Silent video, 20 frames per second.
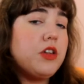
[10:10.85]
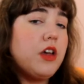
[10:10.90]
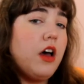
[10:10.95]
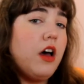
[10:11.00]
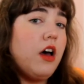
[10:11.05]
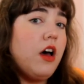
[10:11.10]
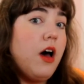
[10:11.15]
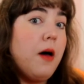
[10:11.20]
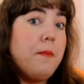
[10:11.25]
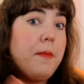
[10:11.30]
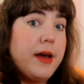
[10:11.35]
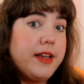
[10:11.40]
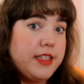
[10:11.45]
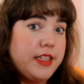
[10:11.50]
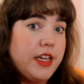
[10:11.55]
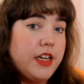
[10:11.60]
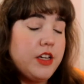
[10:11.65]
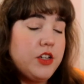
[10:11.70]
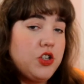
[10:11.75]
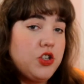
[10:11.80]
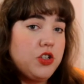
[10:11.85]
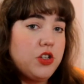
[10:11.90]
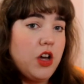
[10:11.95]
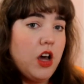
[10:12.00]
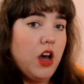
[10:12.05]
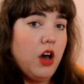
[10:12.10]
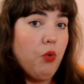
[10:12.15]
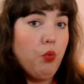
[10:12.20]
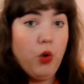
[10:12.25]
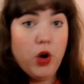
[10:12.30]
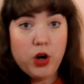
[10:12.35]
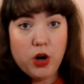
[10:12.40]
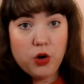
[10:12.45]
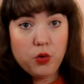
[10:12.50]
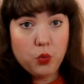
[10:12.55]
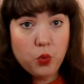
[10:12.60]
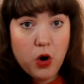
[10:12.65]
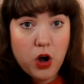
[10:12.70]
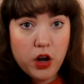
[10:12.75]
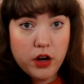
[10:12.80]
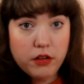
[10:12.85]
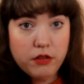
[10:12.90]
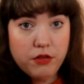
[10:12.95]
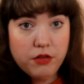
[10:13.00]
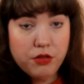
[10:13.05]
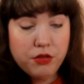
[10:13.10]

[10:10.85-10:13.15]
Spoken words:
a message one-on-one